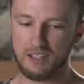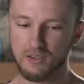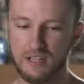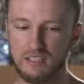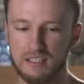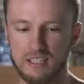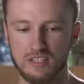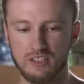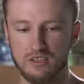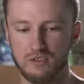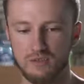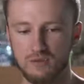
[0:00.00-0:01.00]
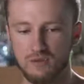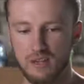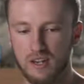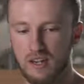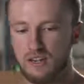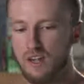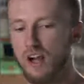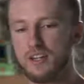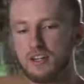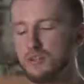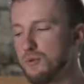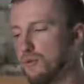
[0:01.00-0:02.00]
that translates to
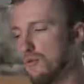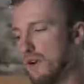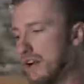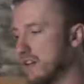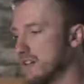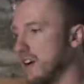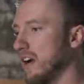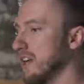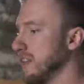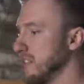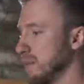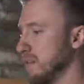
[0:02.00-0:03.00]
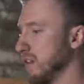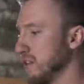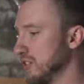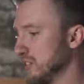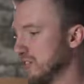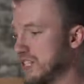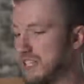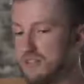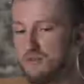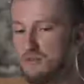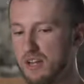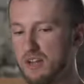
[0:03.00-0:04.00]
talking to a friend or talking to someone on the street.
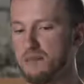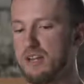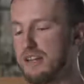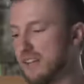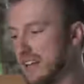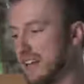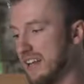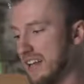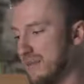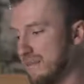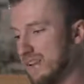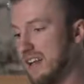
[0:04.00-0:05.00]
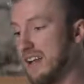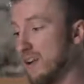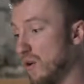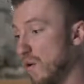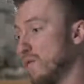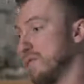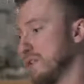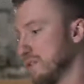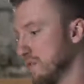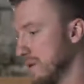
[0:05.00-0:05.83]
You tell them that, that name, yeah. and hopefully they'll